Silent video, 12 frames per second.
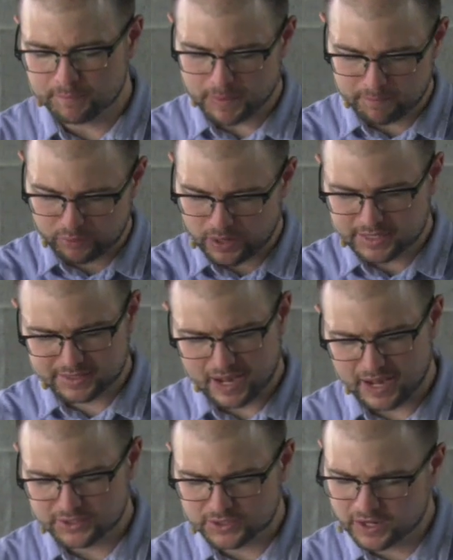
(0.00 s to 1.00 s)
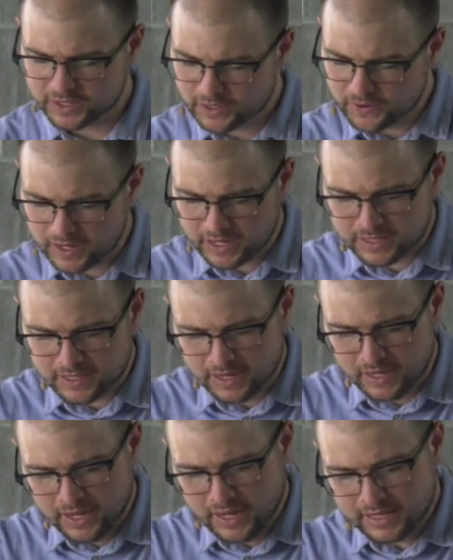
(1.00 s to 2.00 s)
and praise guys, y'all can go ahead and
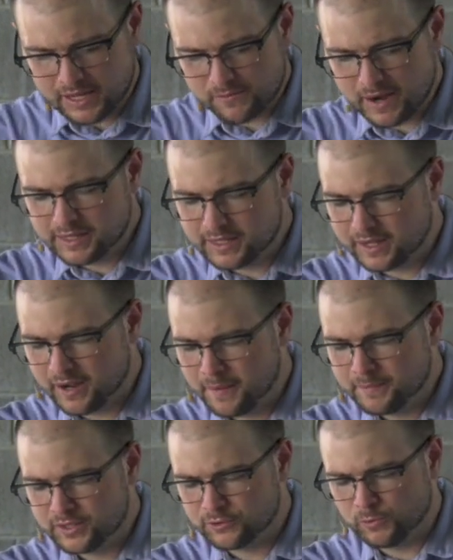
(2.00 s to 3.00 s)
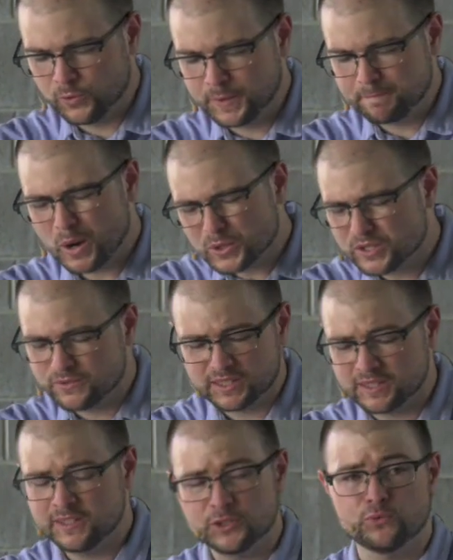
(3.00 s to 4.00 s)
get ready to come this morning. Most of
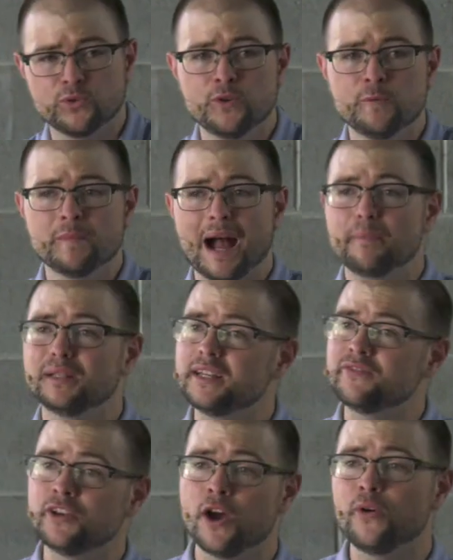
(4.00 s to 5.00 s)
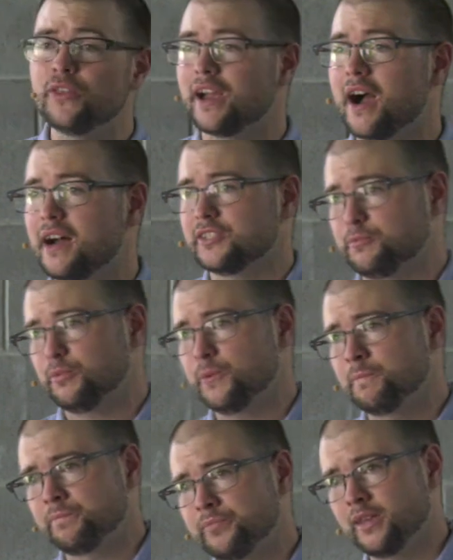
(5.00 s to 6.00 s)
us in this room, I believe, know the
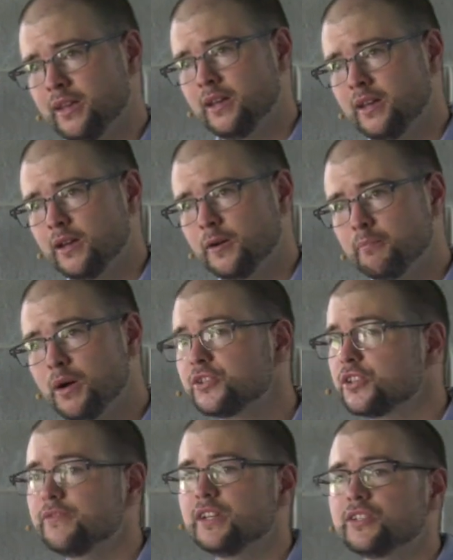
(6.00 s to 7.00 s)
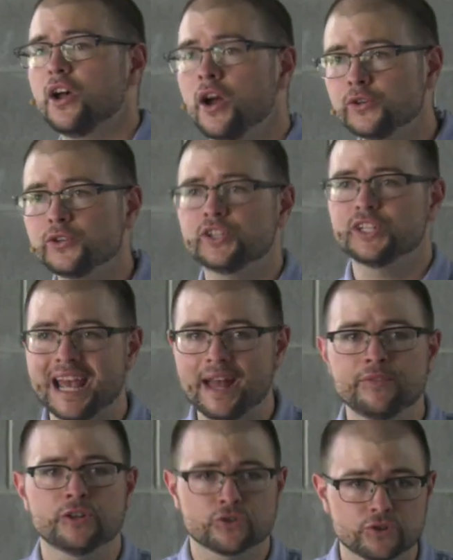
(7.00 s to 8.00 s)
gospel. Most of us
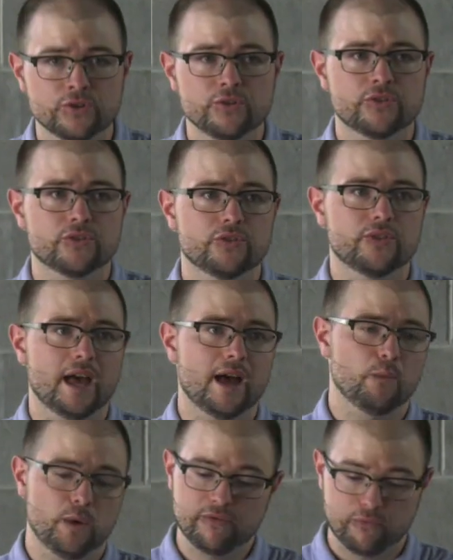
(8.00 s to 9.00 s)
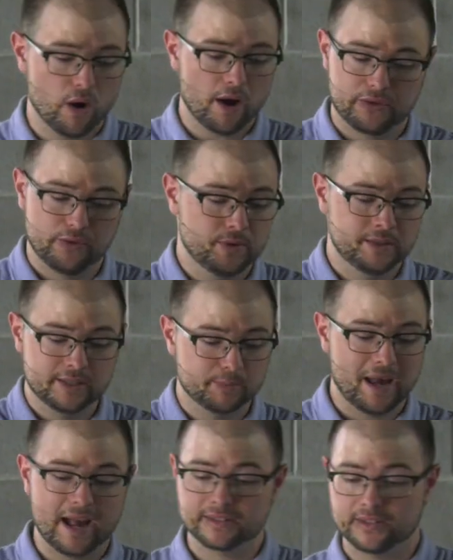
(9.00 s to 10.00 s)
understand the truth that we've walked through in this
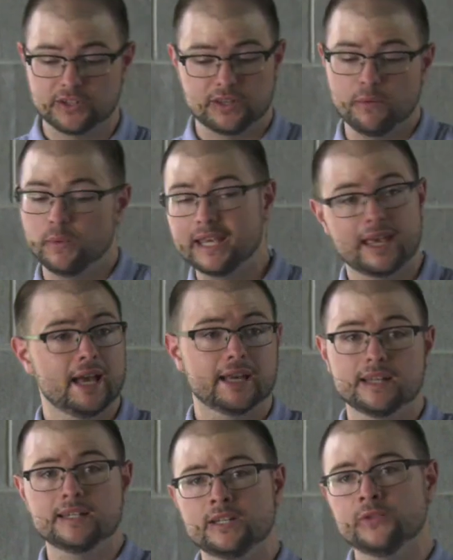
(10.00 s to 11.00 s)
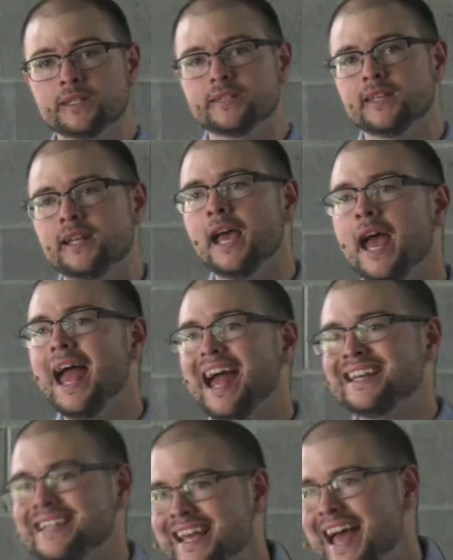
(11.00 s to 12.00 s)
passage, that we can't continue in sin.
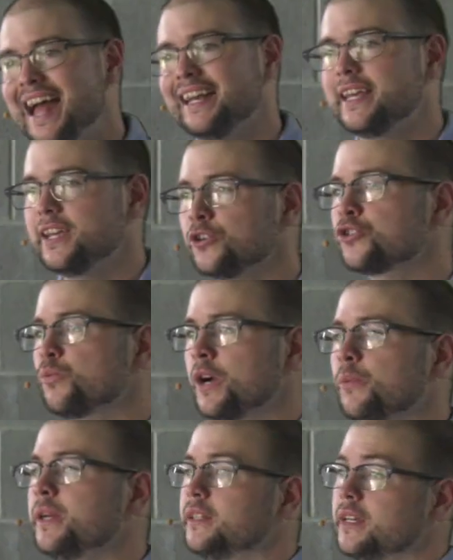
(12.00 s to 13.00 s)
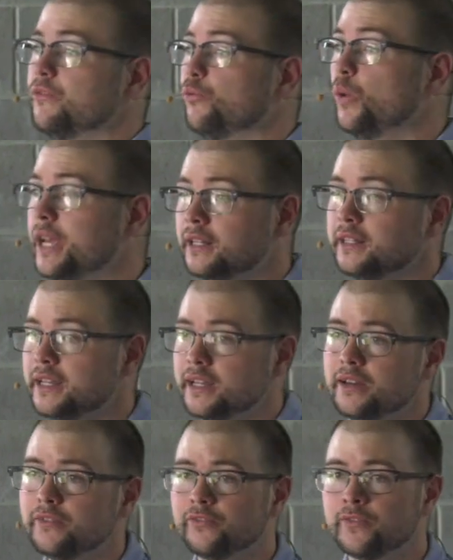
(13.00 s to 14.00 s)
And yet, here's where we live. We
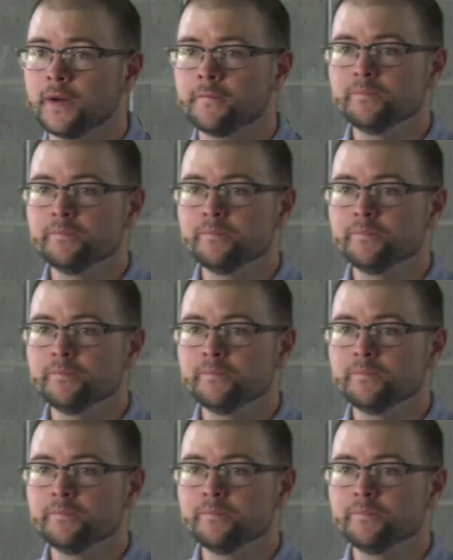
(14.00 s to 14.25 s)
live